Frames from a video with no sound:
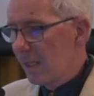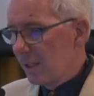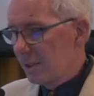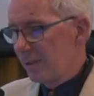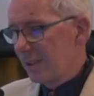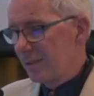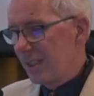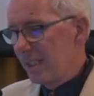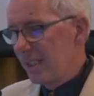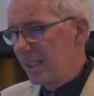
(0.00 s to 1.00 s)
So as I've
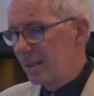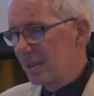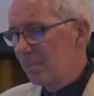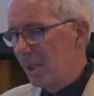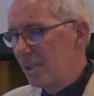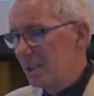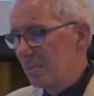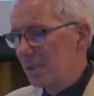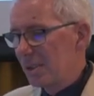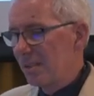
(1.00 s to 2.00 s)
said, the symposium
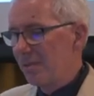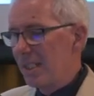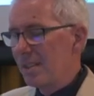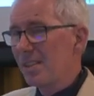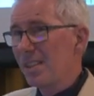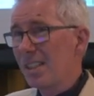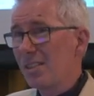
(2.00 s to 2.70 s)
was an event that the